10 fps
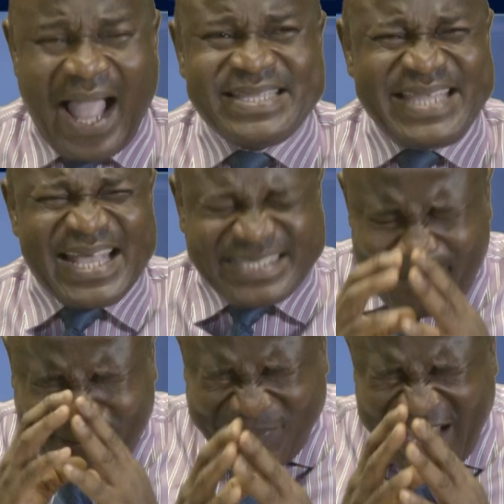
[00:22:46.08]
There is a
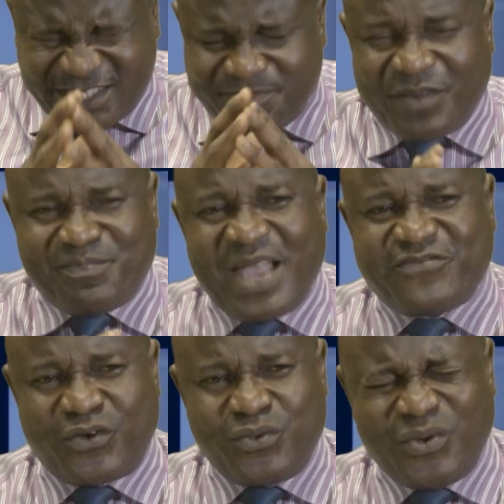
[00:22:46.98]
place prepared
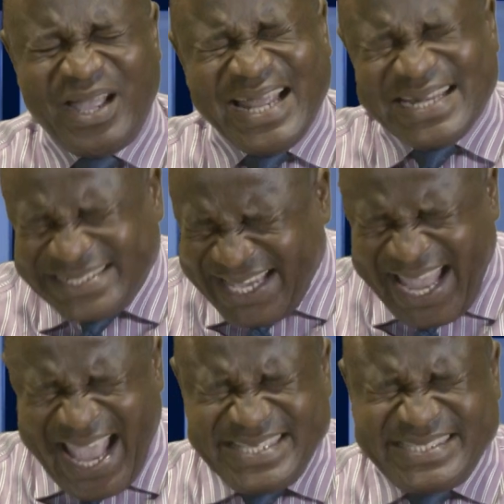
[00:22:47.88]
for you. The
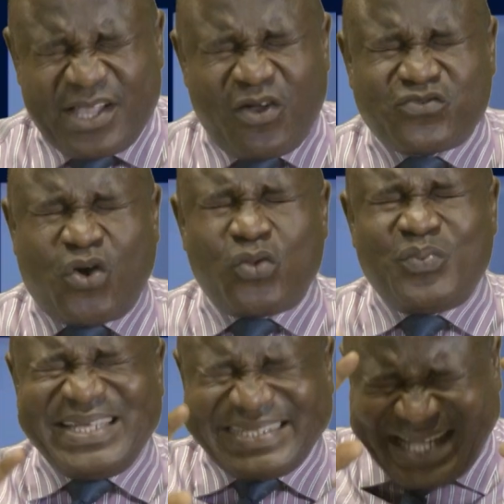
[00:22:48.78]
angel of God
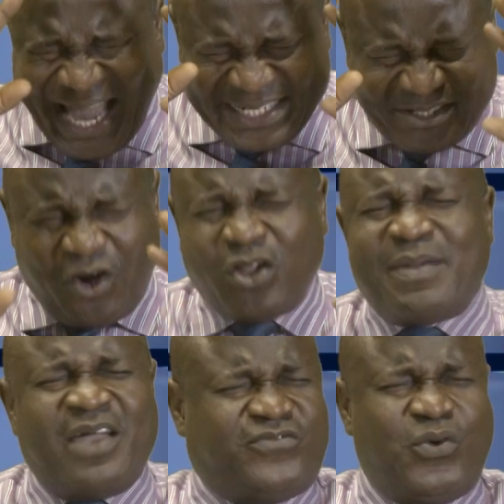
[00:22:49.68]
will guide all
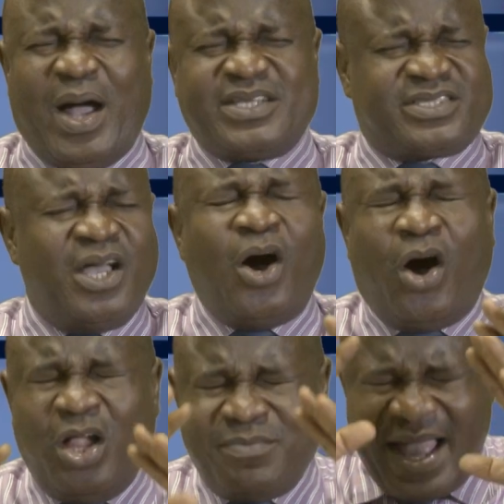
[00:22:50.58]
my viewers,
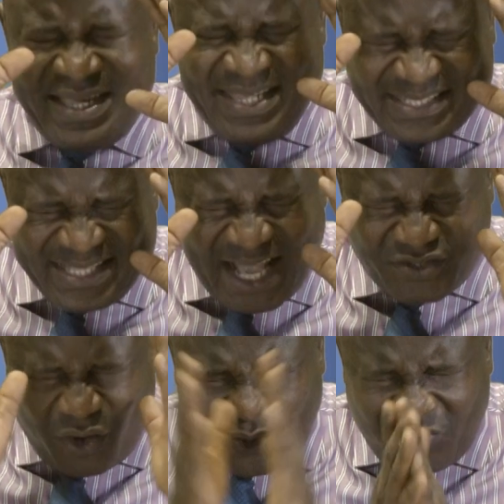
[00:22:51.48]
all my listeners
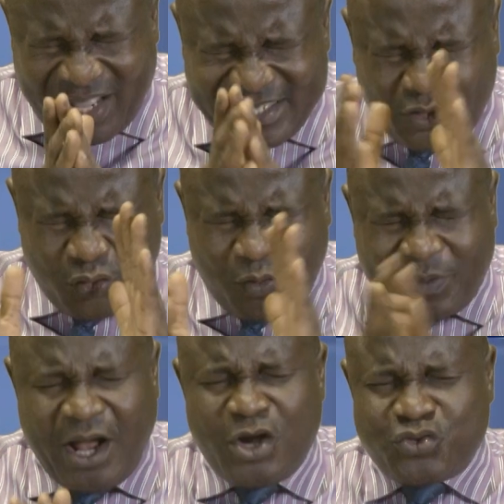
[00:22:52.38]
all over the
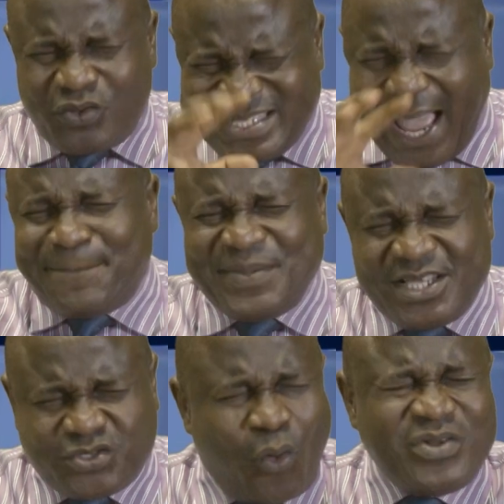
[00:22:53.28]
globe to that
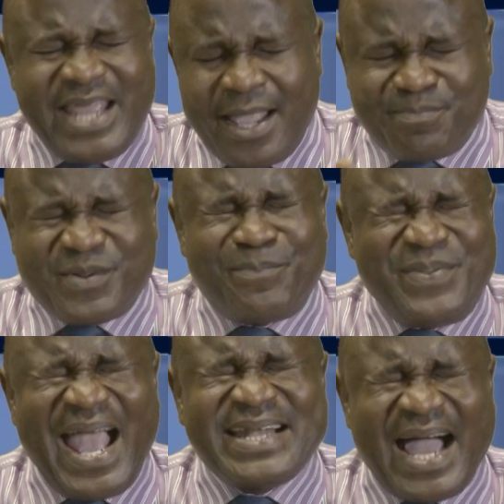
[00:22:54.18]
place ordained,
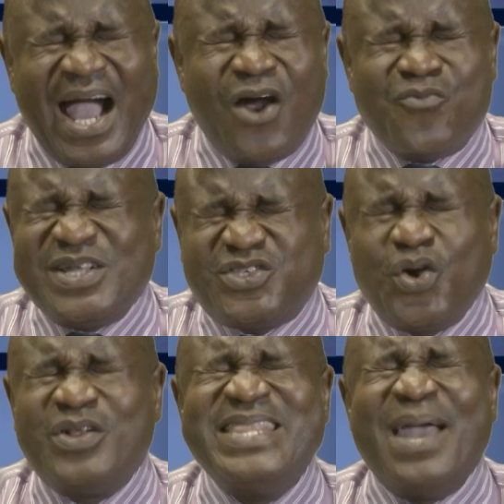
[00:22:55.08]
prepared with
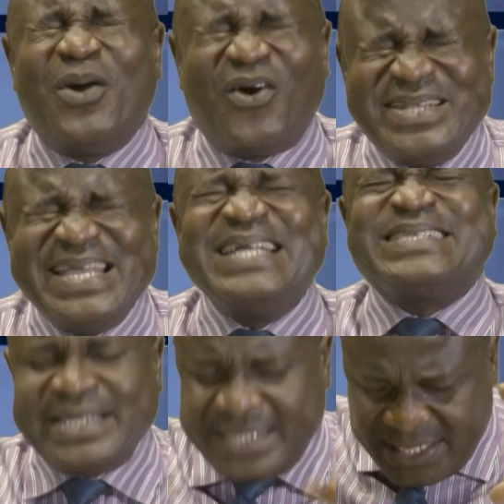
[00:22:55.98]
your name on it
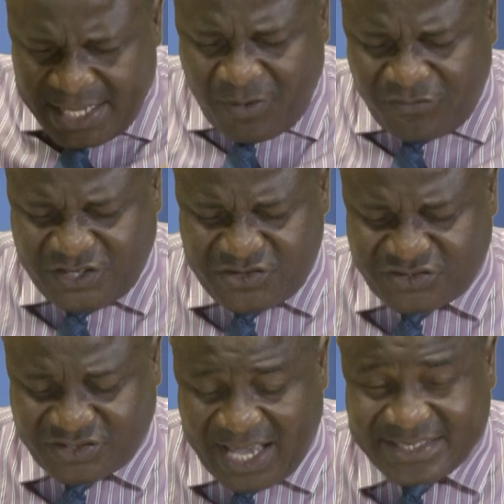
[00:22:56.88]
in the name of Jesus
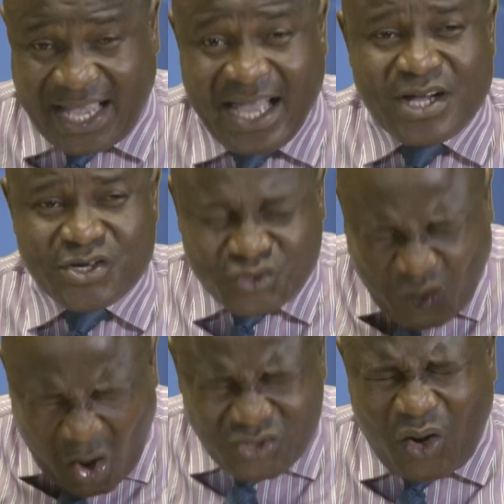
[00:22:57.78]
Christ.
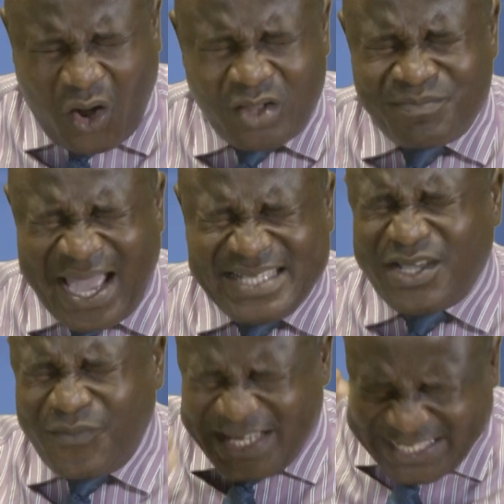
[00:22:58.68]
God Almighty
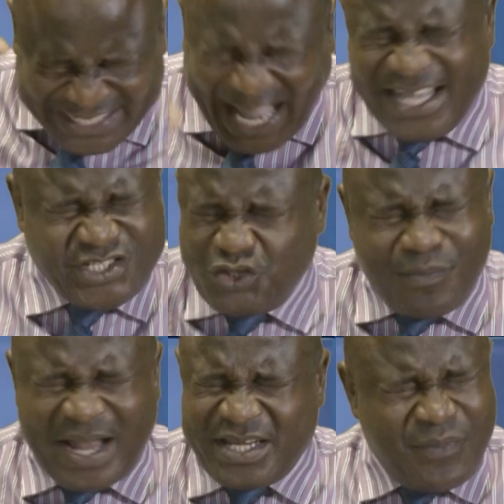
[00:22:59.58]
will guide you
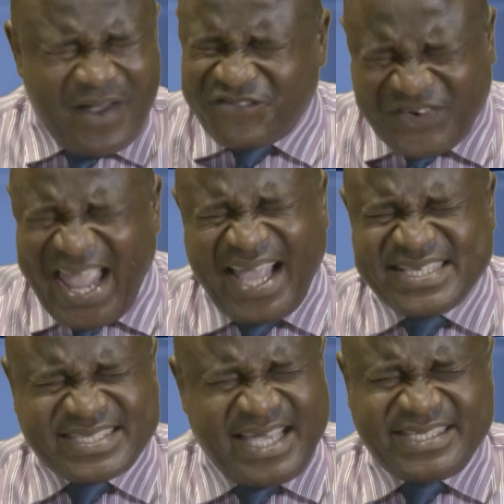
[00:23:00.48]
by the way via
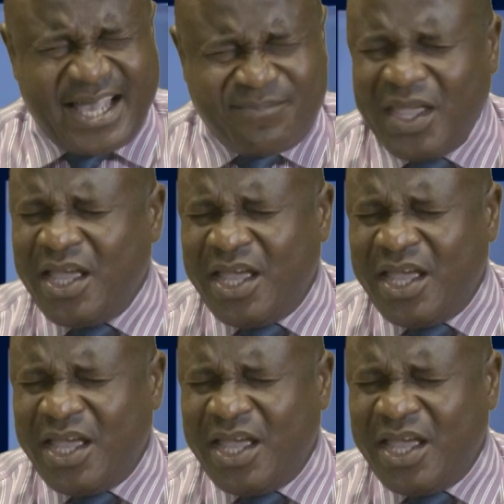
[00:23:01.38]
his angel.